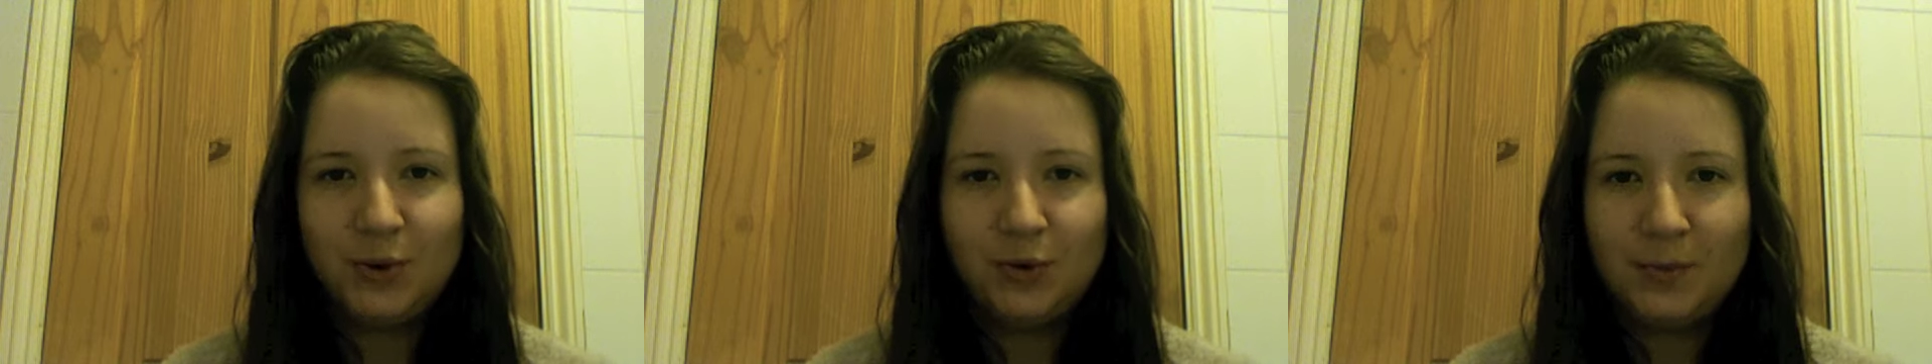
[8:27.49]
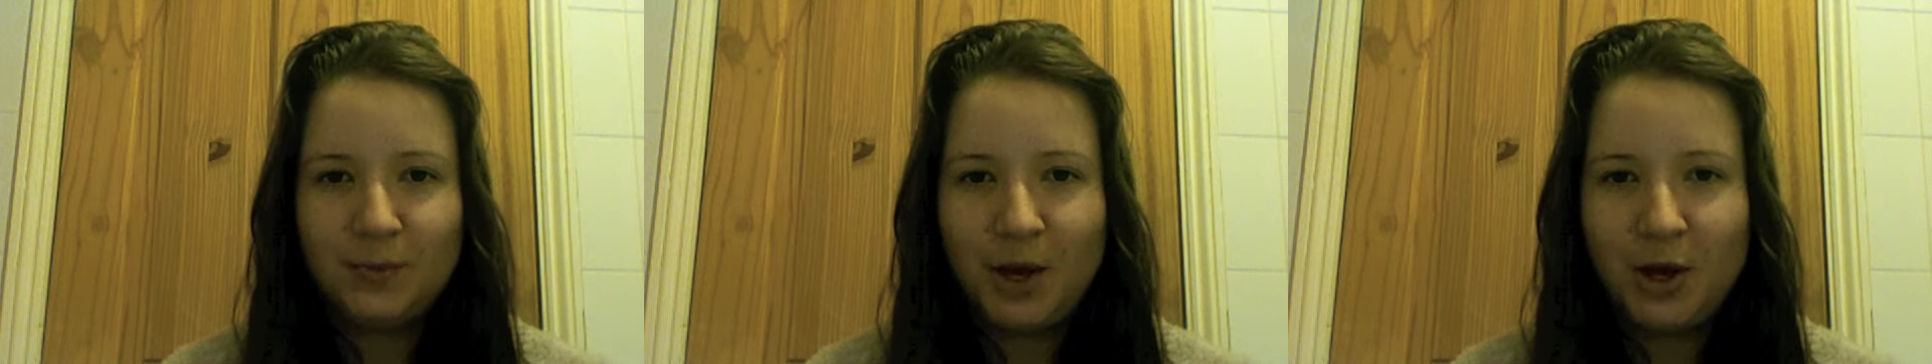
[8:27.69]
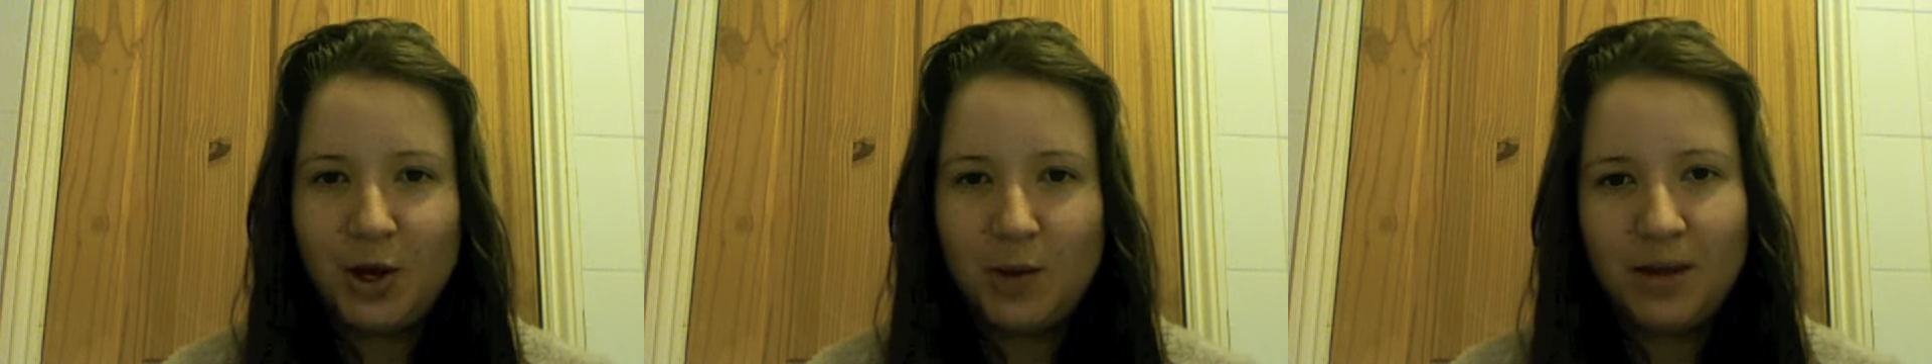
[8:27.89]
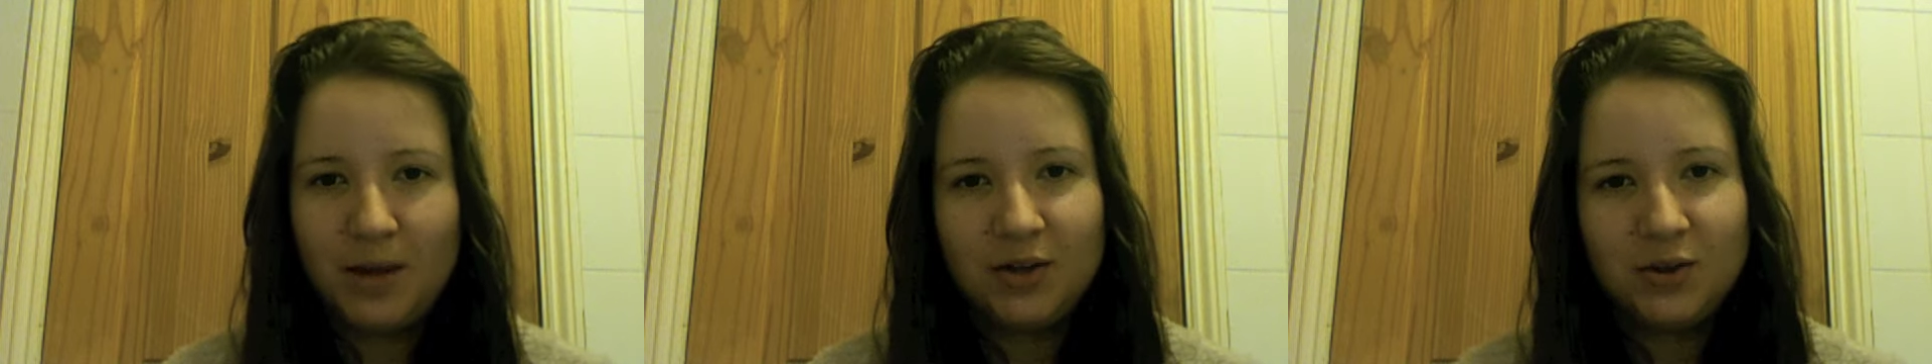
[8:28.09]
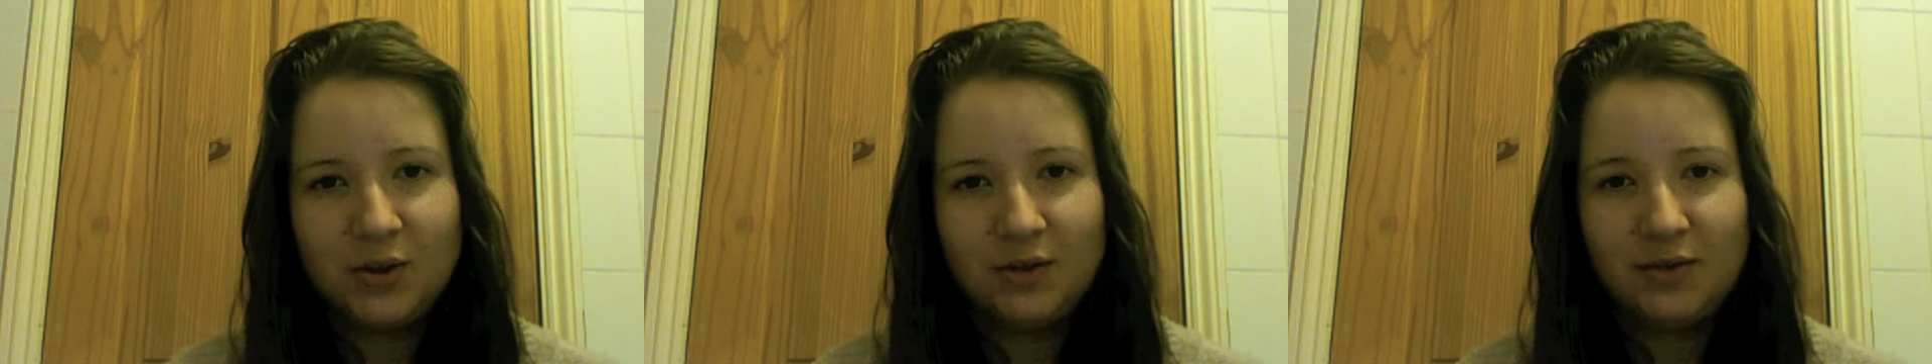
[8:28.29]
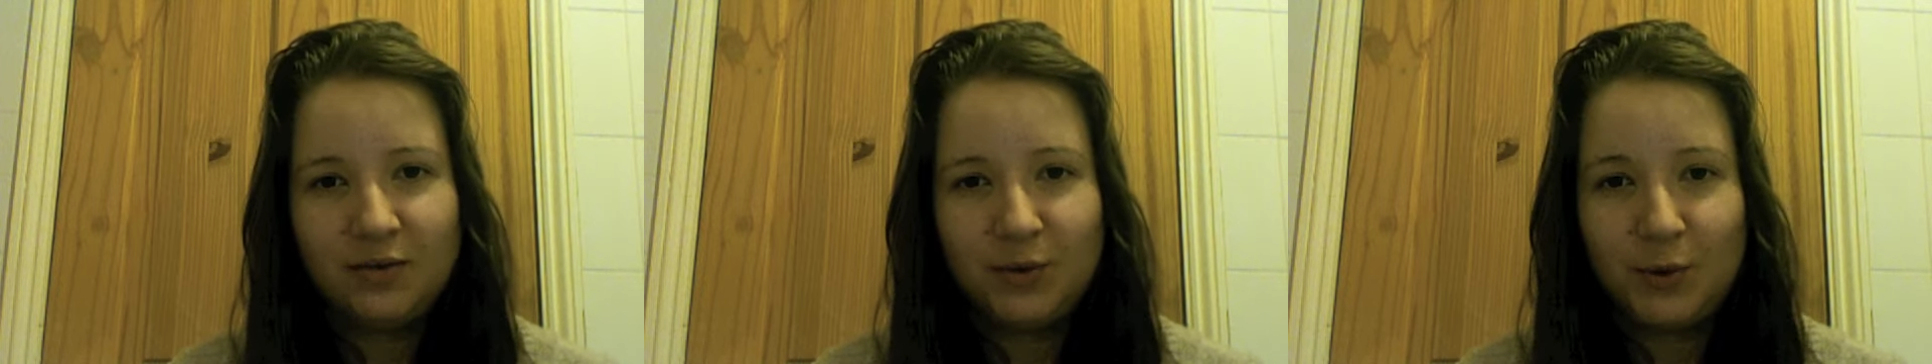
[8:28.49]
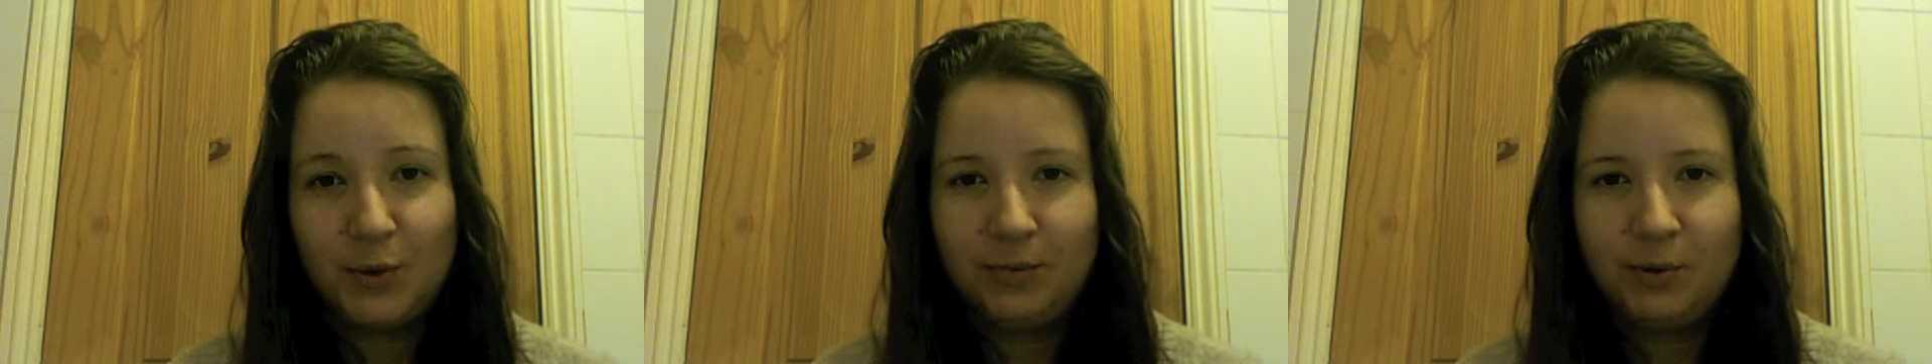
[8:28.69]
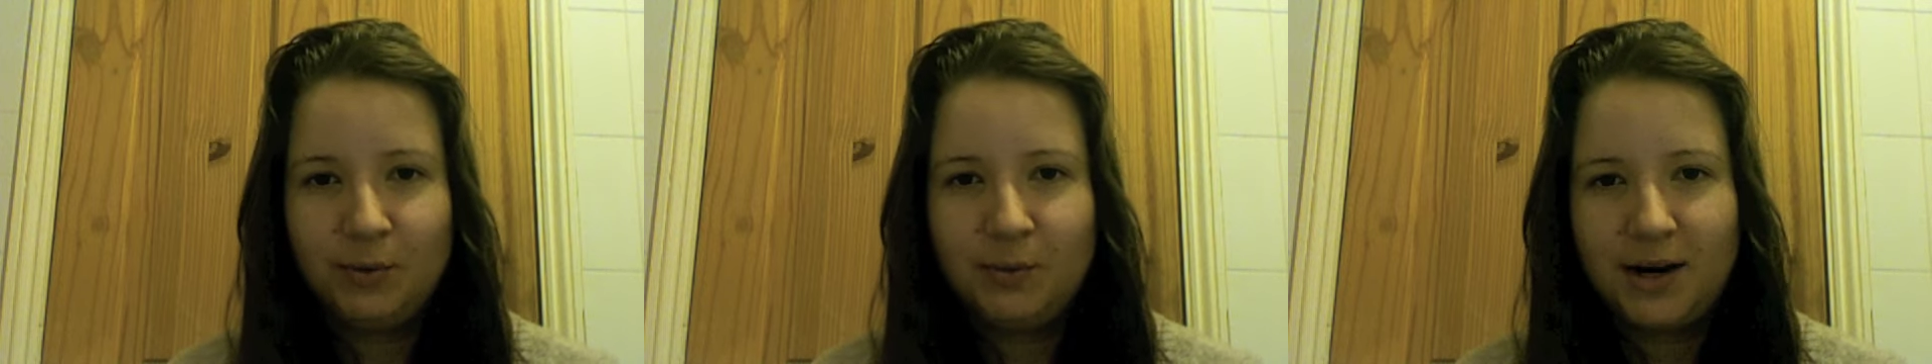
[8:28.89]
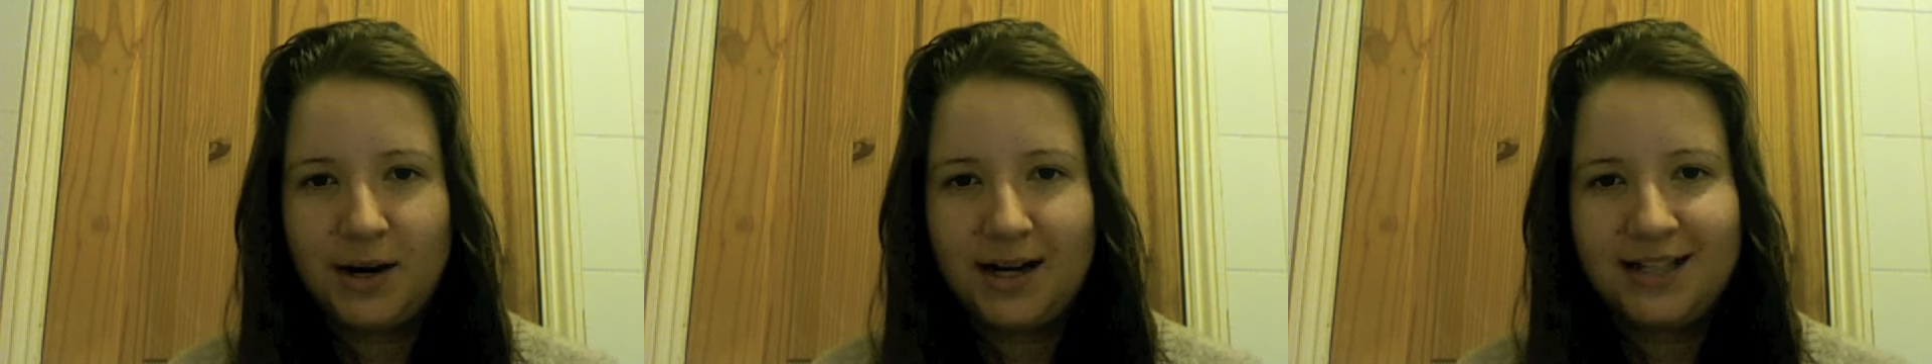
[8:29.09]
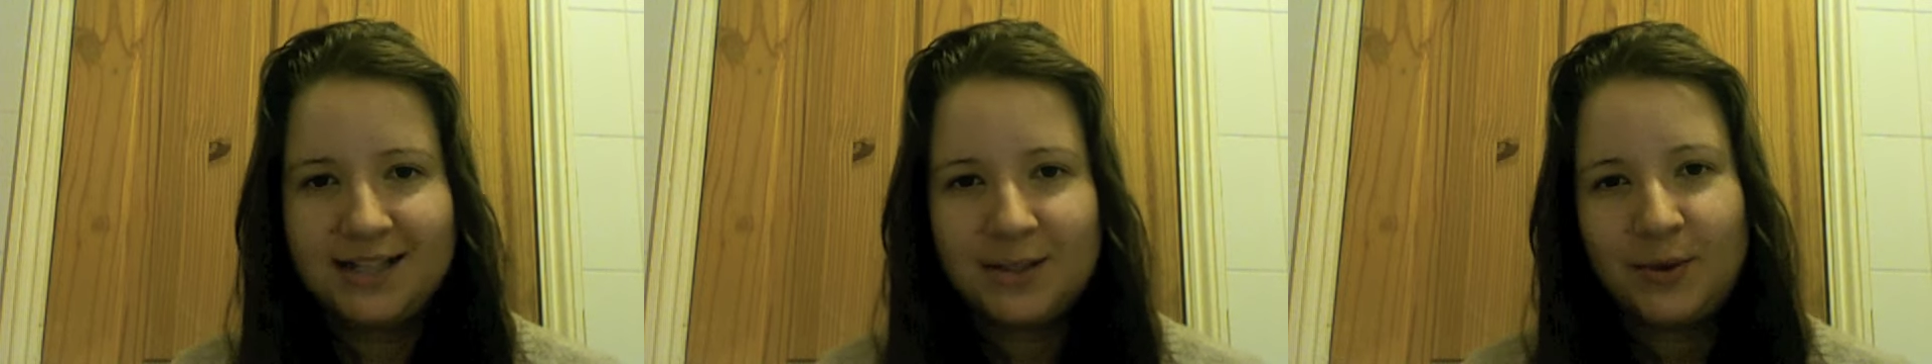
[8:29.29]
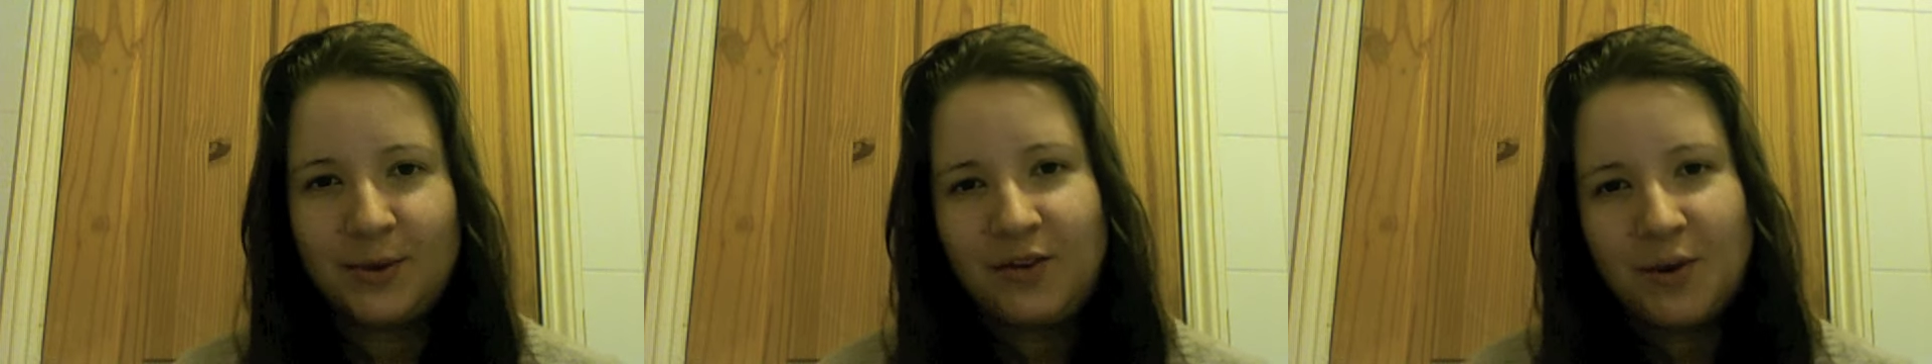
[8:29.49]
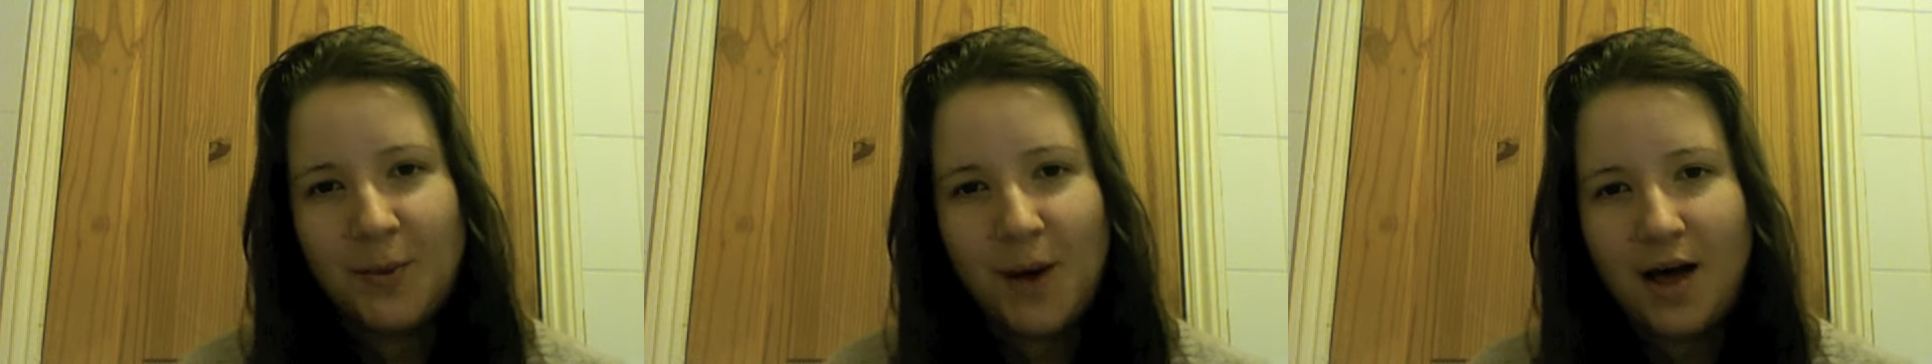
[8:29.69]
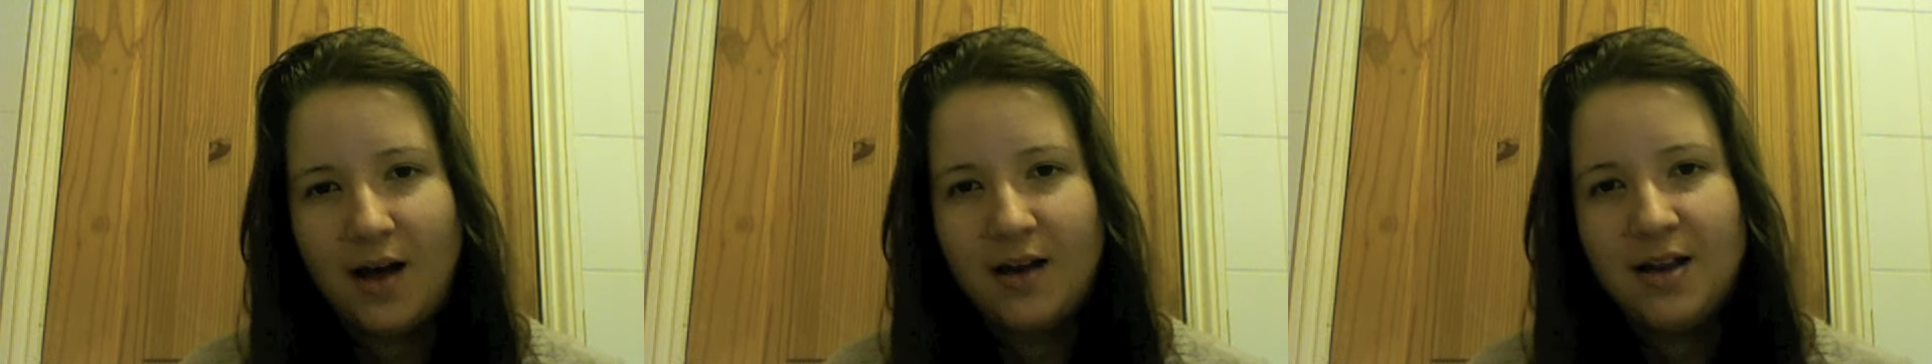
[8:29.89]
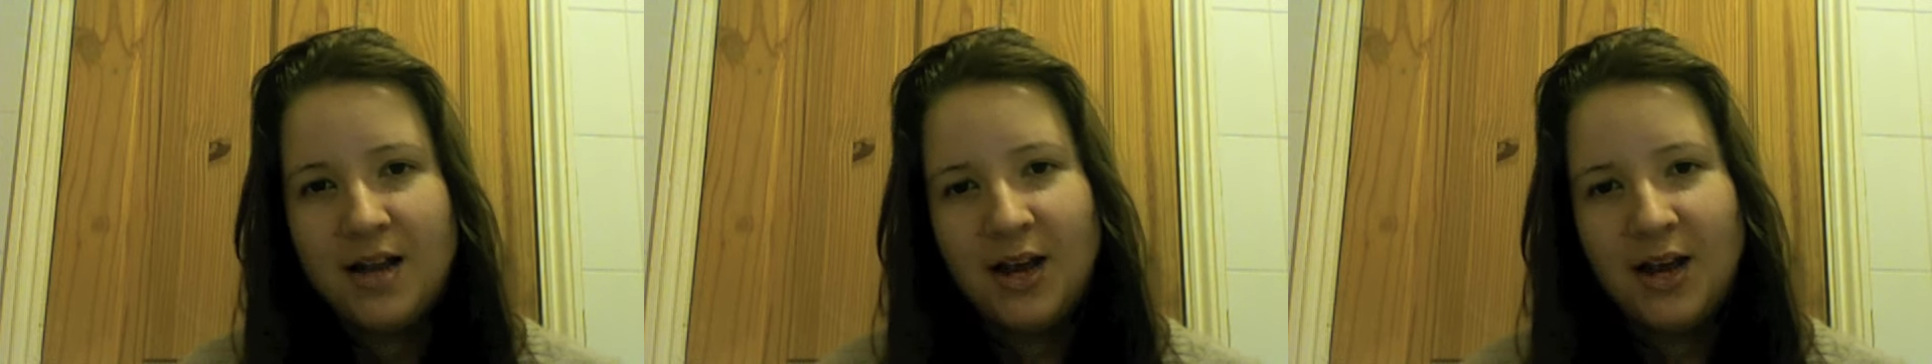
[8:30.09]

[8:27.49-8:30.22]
from home at a sort of affordable price. So if you are